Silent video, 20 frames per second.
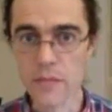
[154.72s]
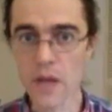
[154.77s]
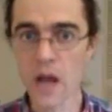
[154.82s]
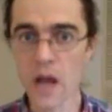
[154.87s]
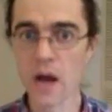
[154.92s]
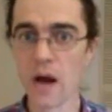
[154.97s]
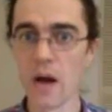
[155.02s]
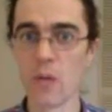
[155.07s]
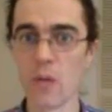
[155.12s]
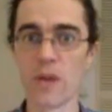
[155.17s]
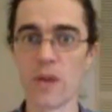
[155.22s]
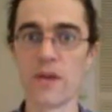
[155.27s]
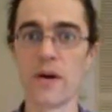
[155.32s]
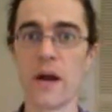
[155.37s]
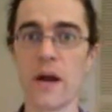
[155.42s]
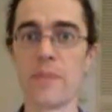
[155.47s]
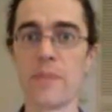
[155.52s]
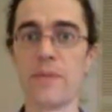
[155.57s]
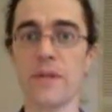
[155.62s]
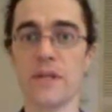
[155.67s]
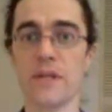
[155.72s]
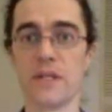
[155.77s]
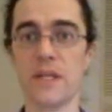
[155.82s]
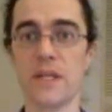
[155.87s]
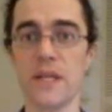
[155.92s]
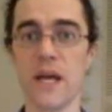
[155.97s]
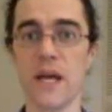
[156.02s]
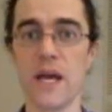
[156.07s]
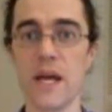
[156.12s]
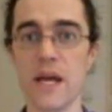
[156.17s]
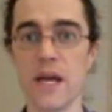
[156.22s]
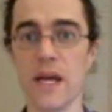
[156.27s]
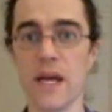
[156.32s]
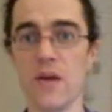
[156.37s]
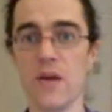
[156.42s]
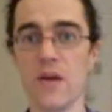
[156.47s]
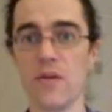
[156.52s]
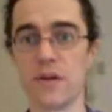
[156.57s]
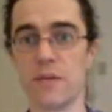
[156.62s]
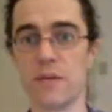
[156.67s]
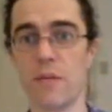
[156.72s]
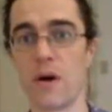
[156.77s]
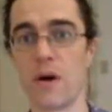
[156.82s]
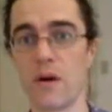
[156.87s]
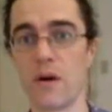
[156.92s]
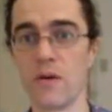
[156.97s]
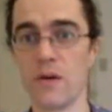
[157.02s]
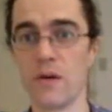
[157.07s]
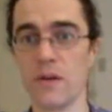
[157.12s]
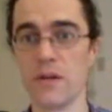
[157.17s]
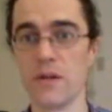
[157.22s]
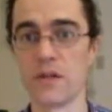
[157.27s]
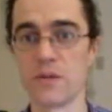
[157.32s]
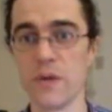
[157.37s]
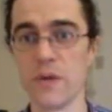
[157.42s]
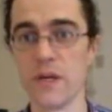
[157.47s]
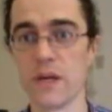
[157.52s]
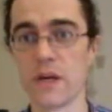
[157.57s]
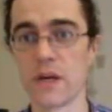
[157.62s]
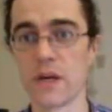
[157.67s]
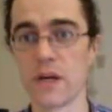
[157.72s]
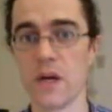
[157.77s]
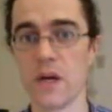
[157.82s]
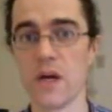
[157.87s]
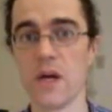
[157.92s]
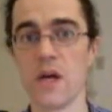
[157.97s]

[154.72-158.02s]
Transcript: Weather happens today or tomorrow or this week,